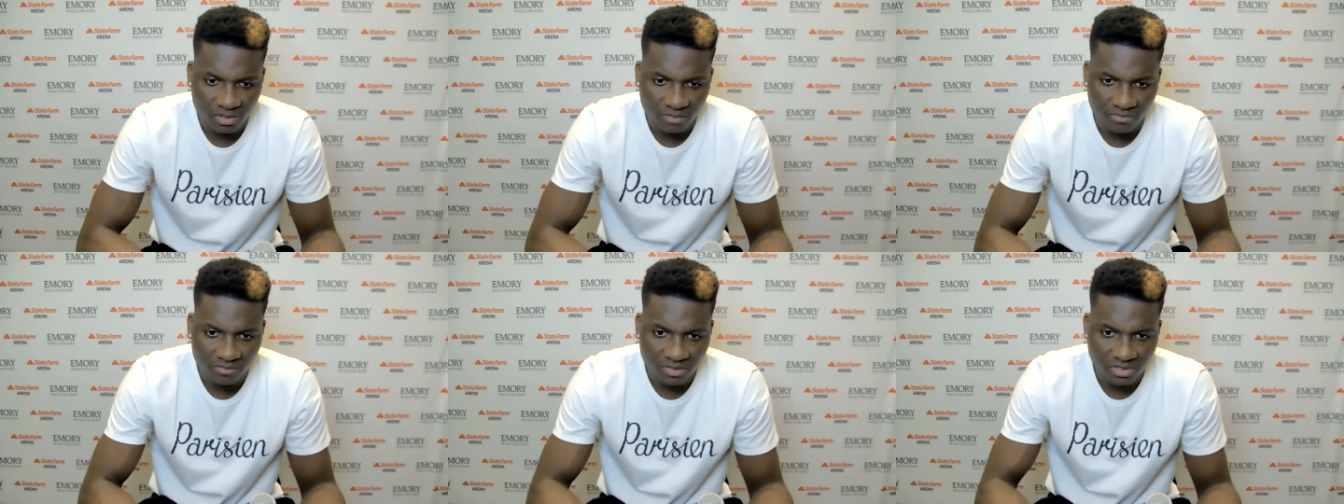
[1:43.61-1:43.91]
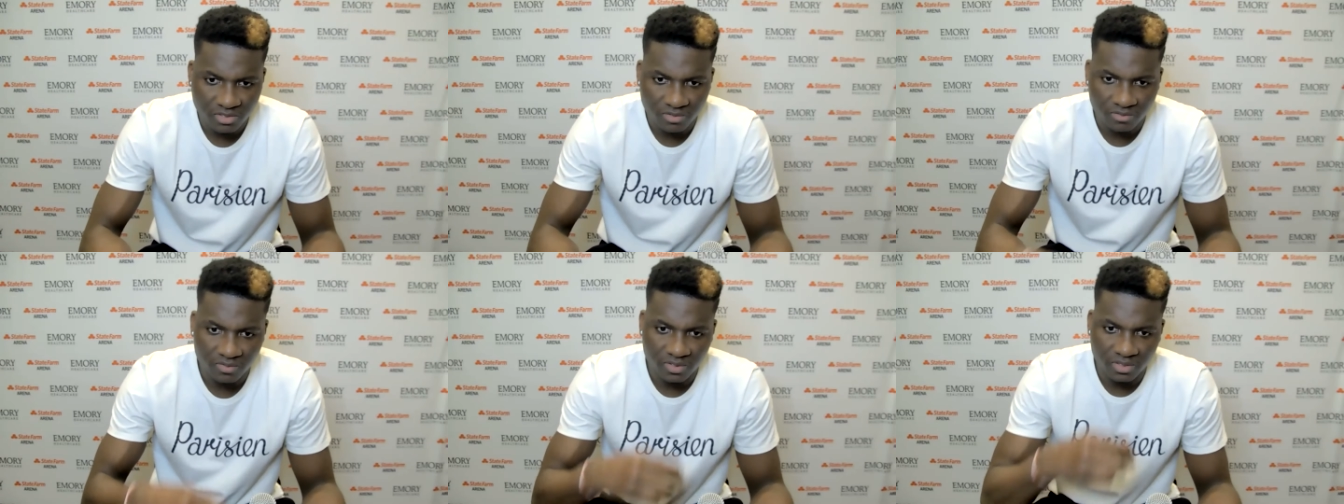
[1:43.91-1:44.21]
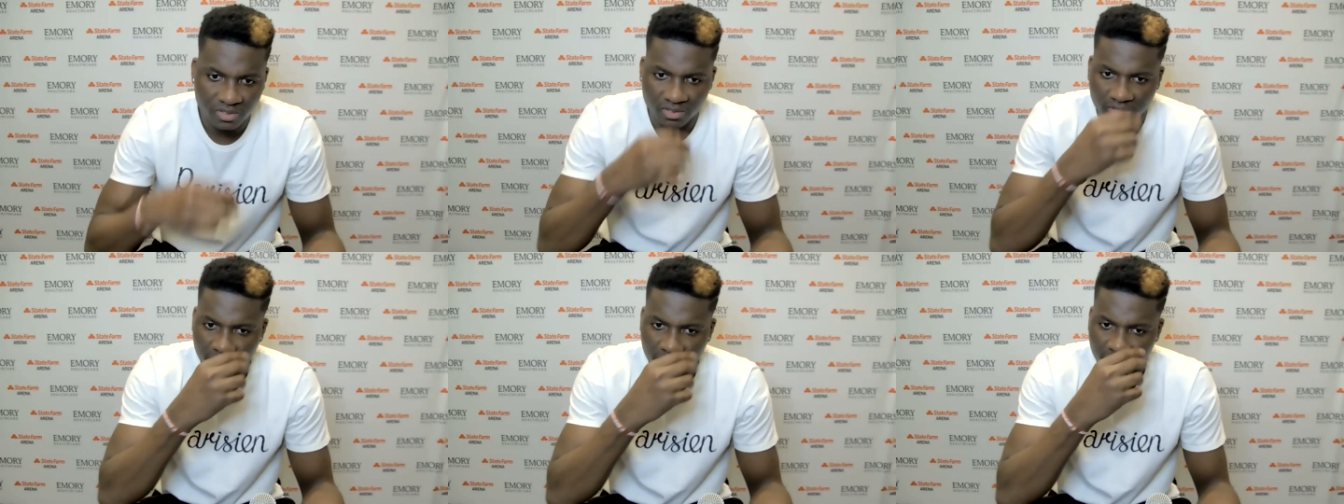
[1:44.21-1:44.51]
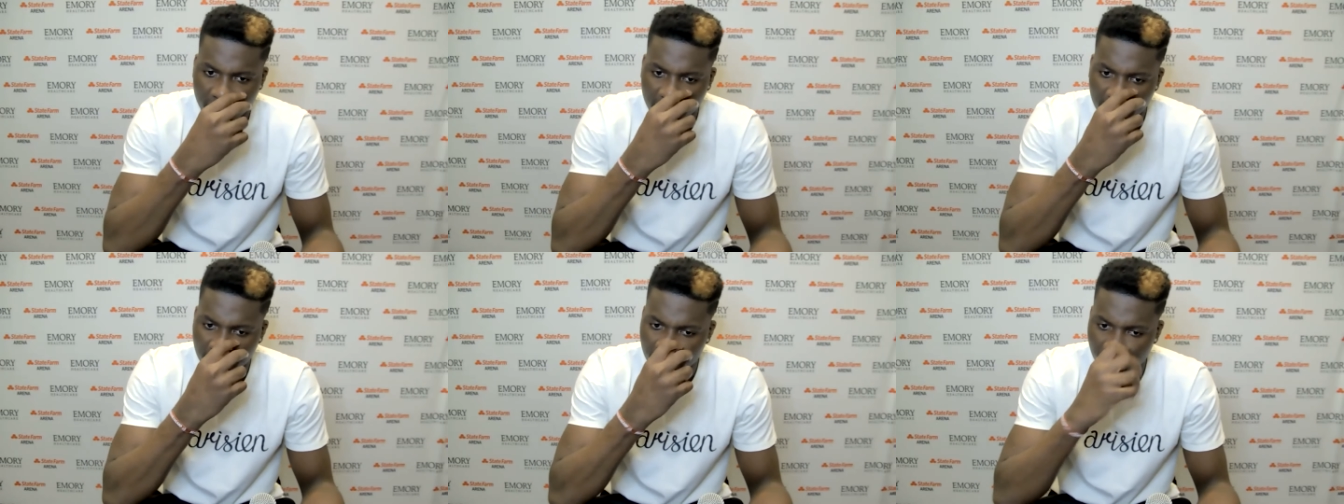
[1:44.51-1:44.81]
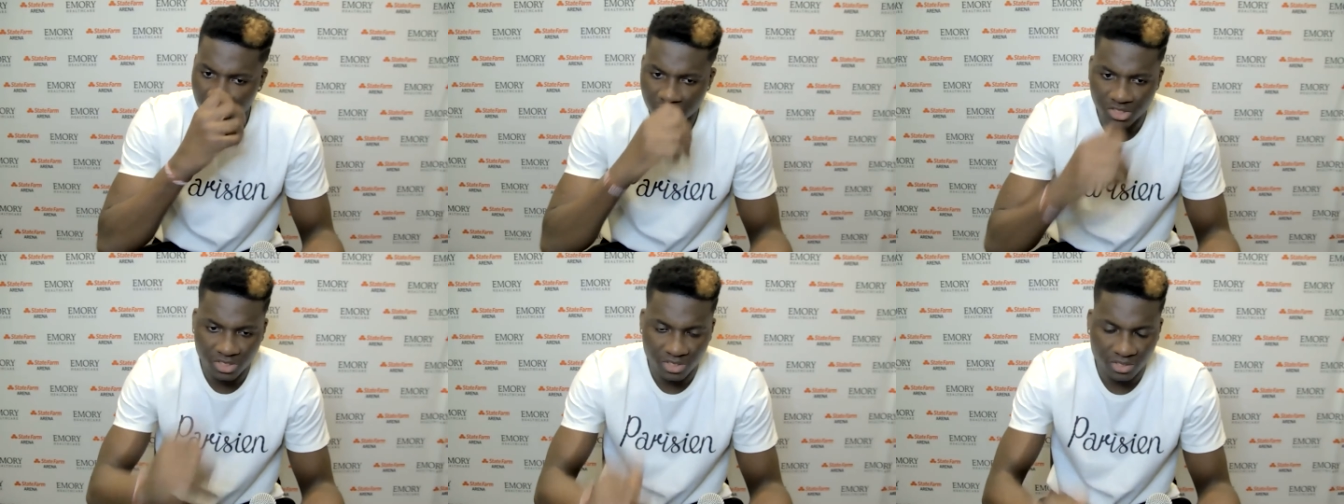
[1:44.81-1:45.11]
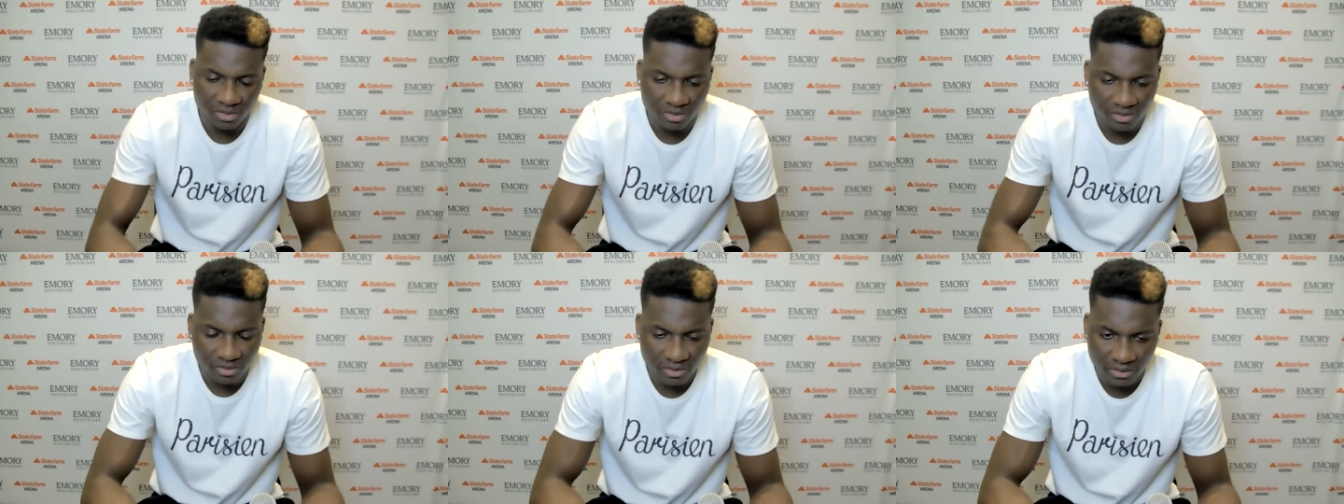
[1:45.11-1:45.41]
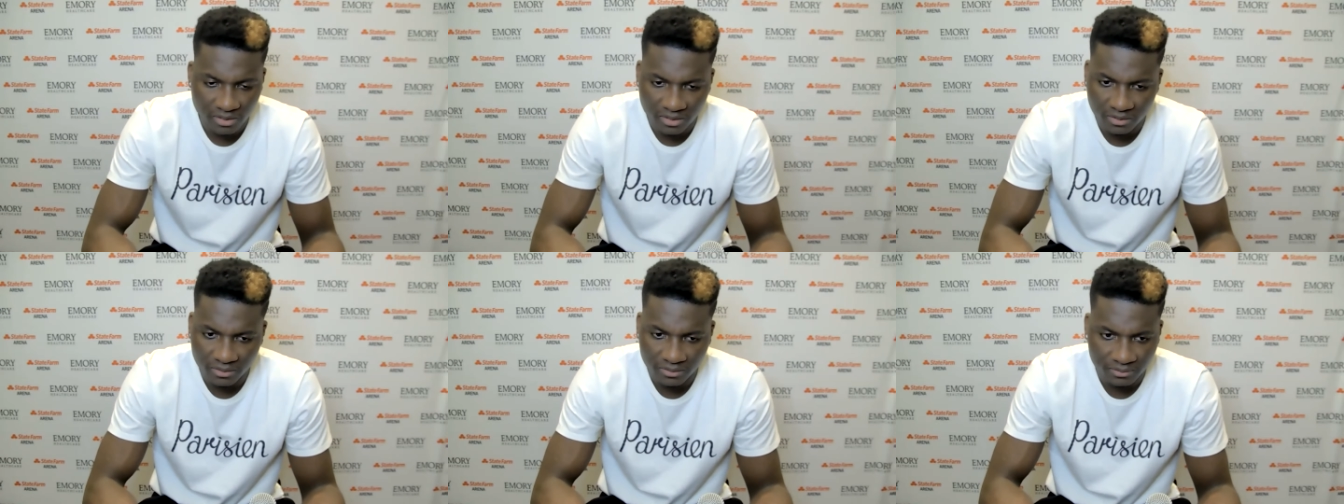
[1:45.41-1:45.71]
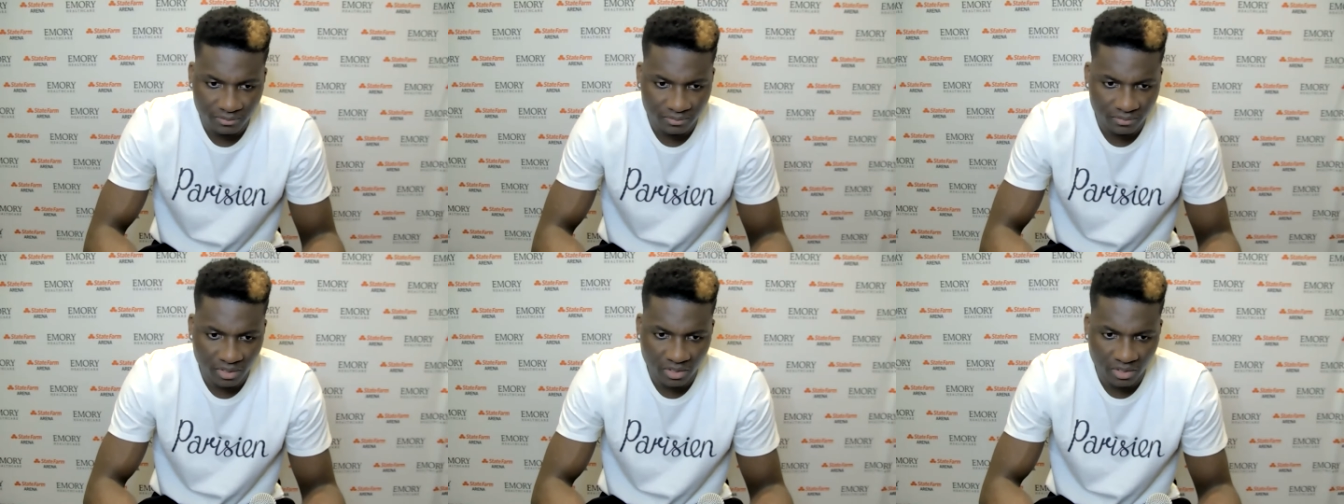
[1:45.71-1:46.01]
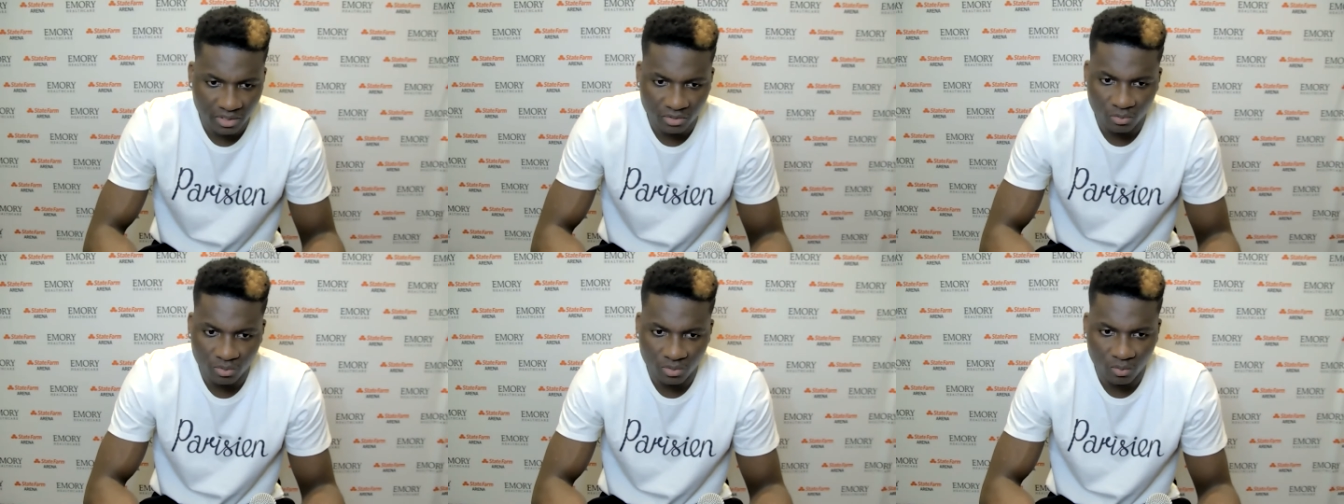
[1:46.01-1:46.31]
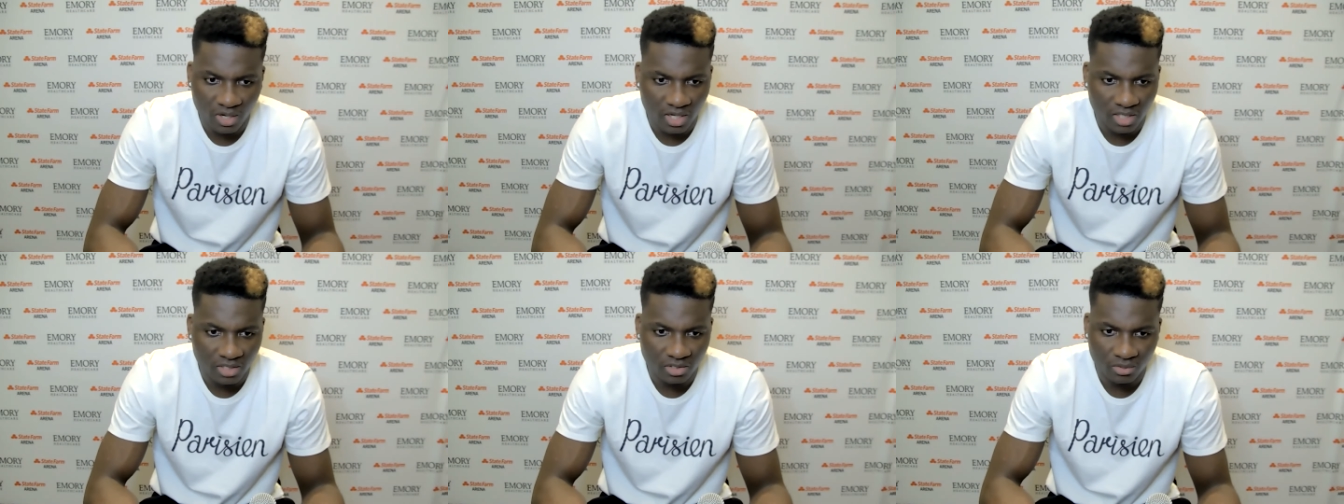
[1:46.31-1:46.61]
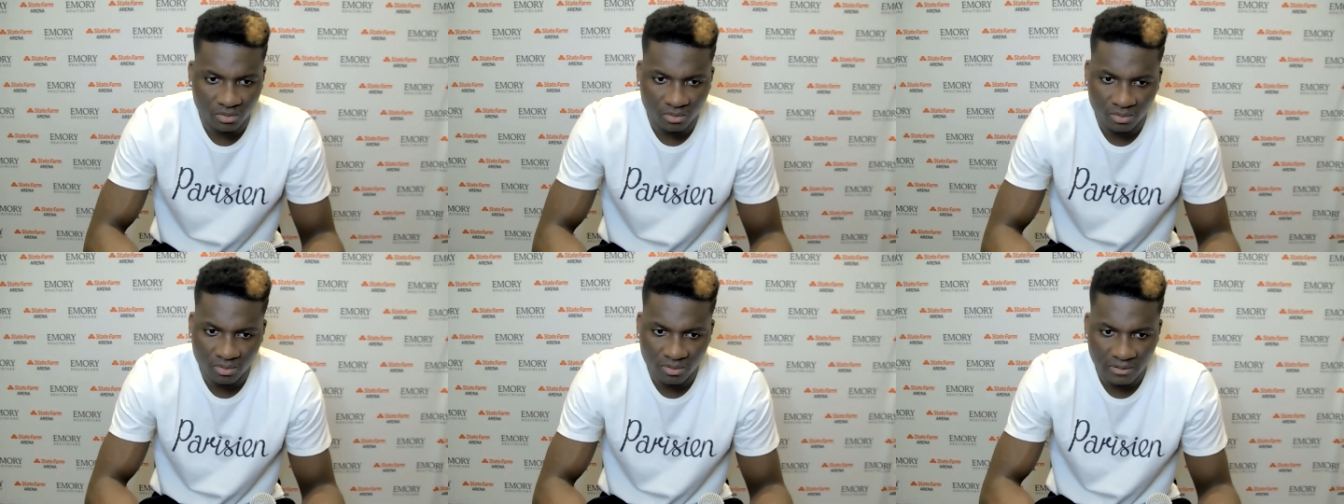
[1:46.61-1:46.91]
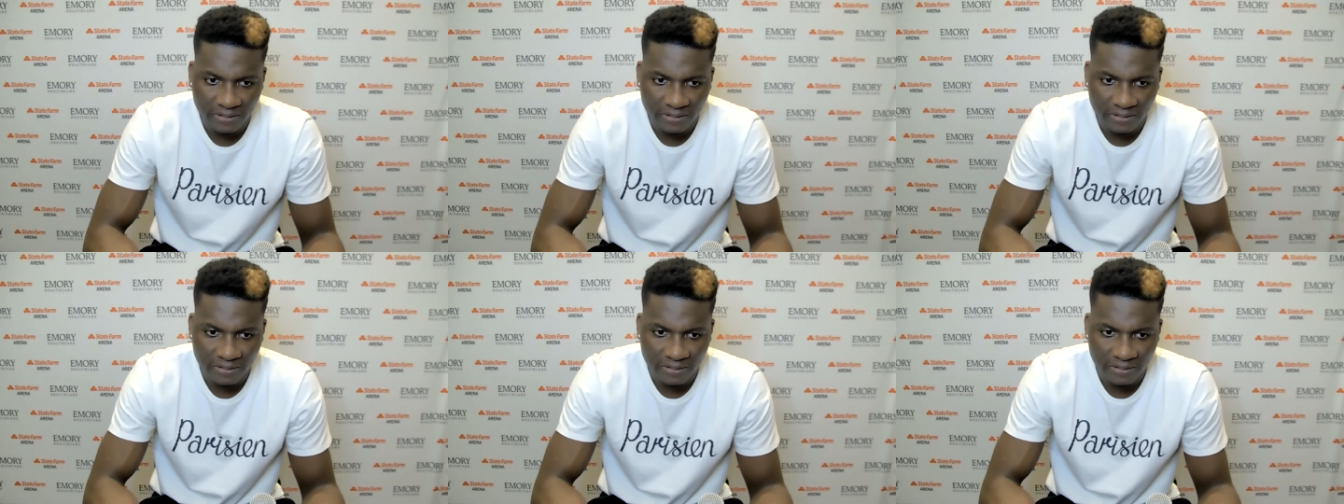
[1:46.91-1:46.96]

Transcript: Offensively, keep my energy by doing what I do